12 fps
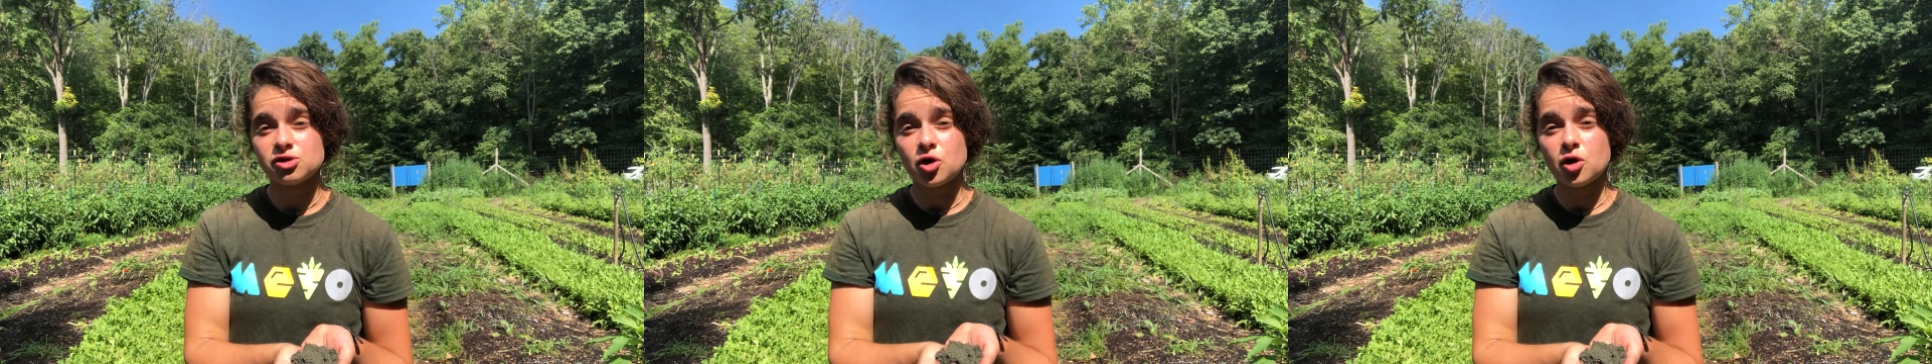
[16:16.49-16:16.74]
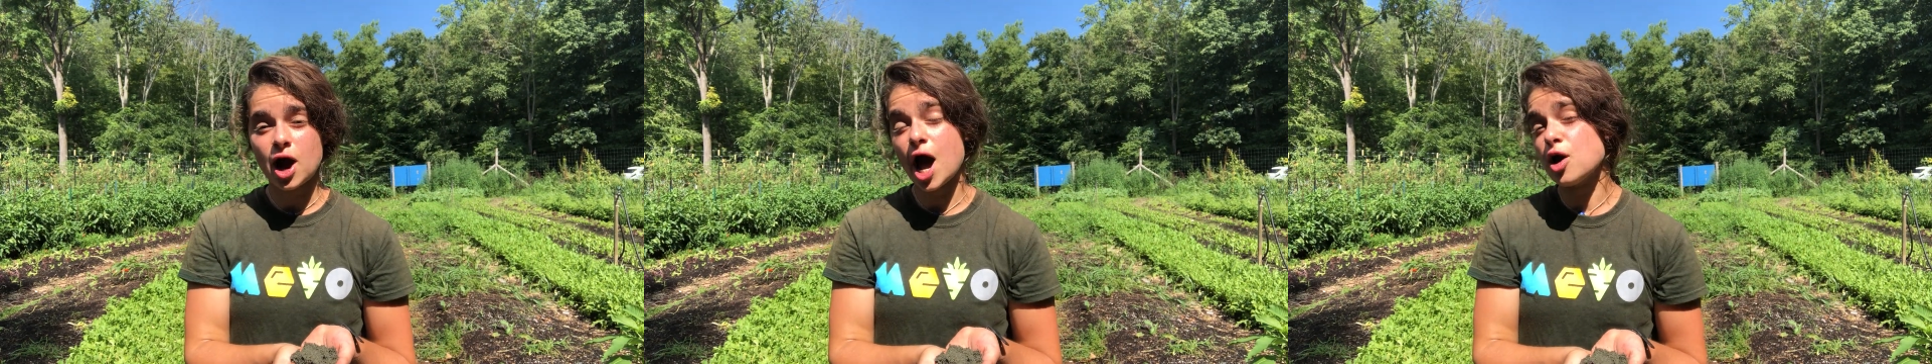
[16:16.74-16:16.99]

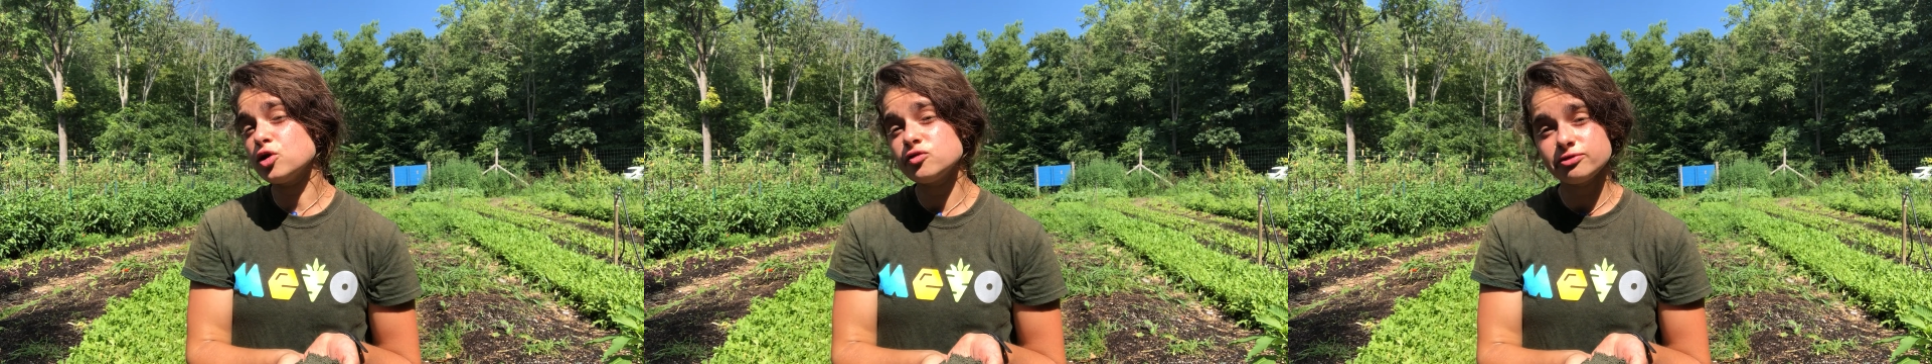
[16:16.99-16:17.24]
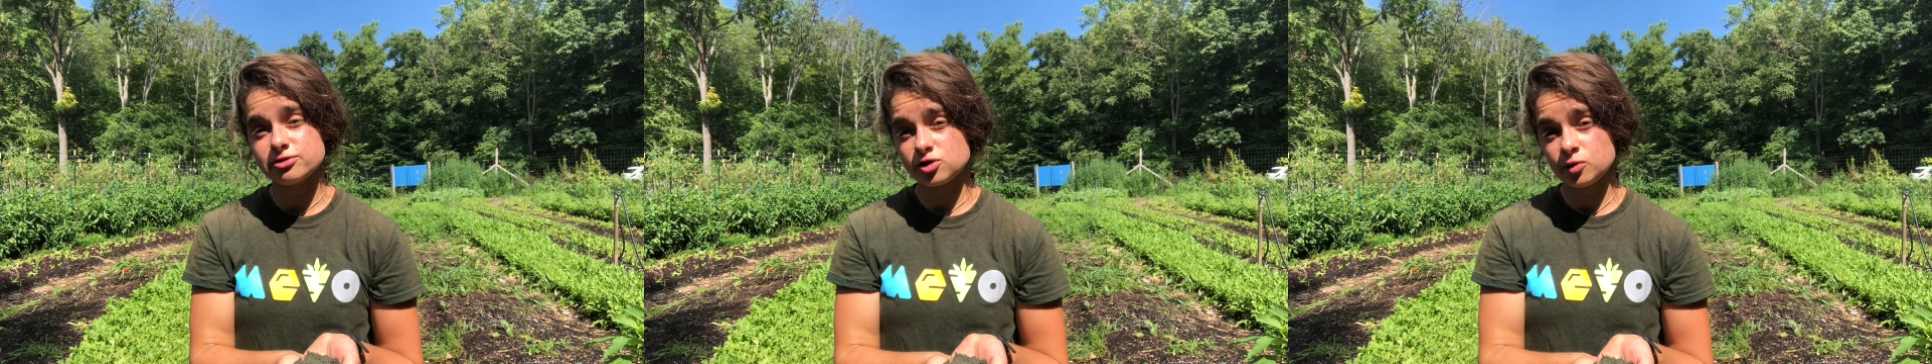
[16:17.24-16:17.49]
So I don't know
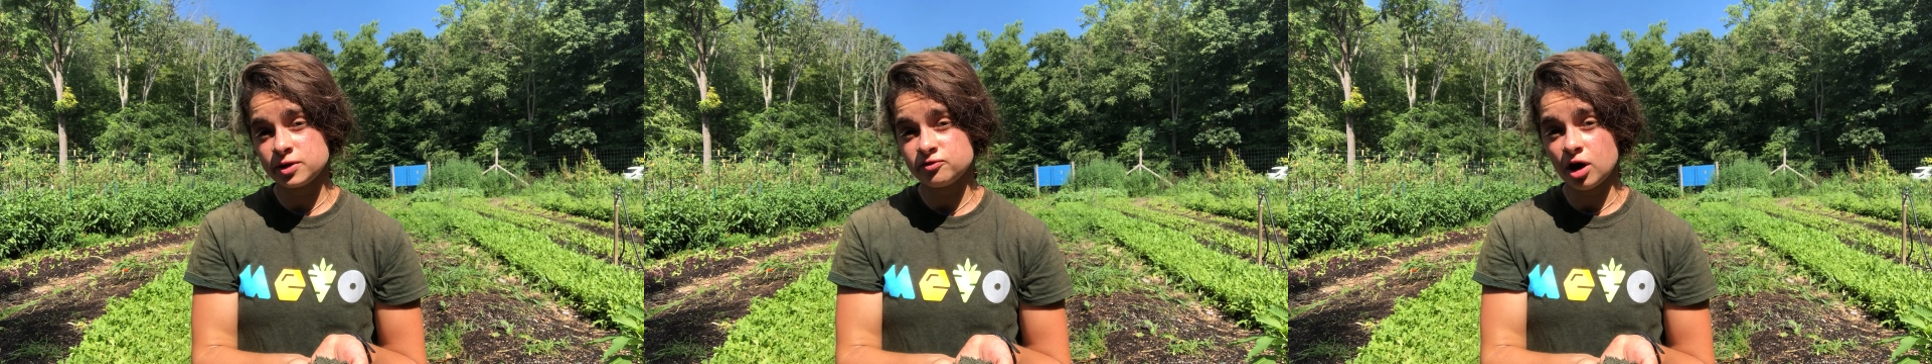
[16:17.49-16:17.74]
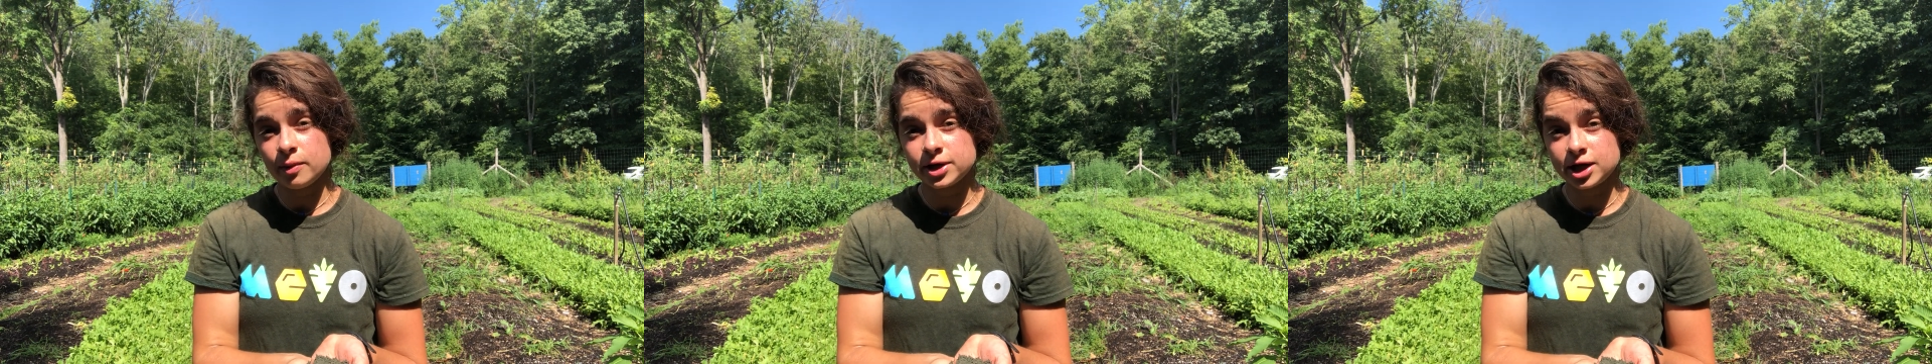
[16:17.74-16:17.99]
if we'll still be
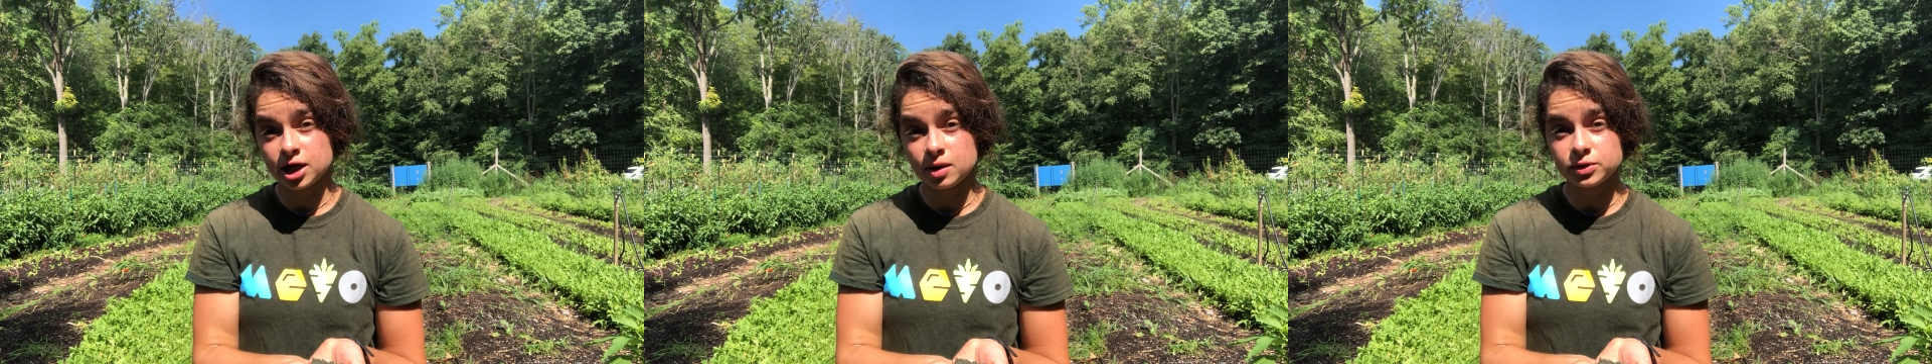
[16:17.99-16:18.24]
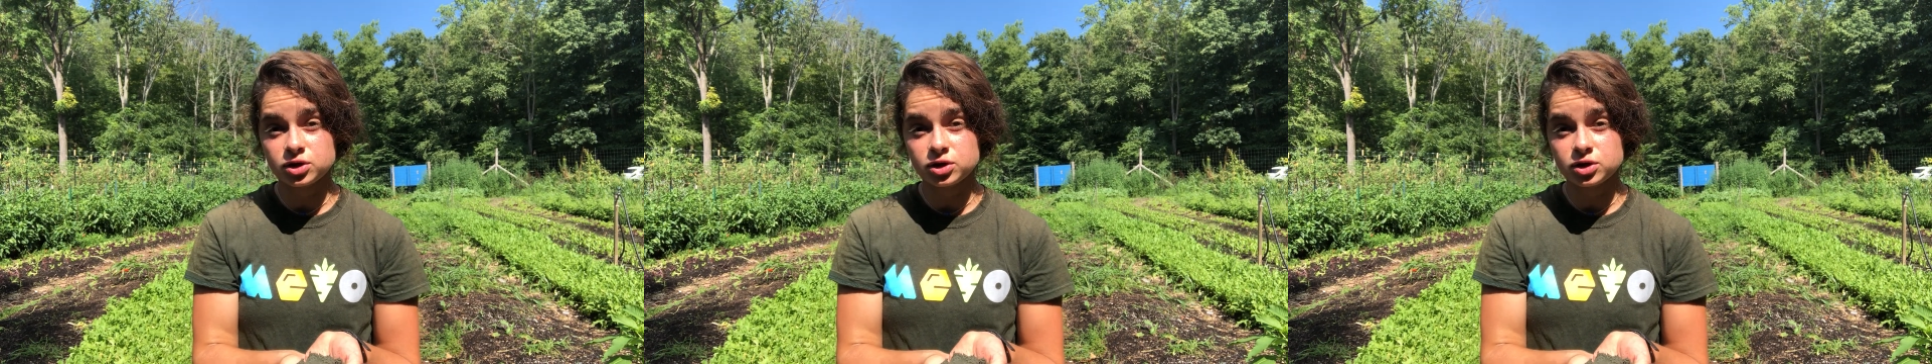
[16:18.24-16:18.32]
farming here,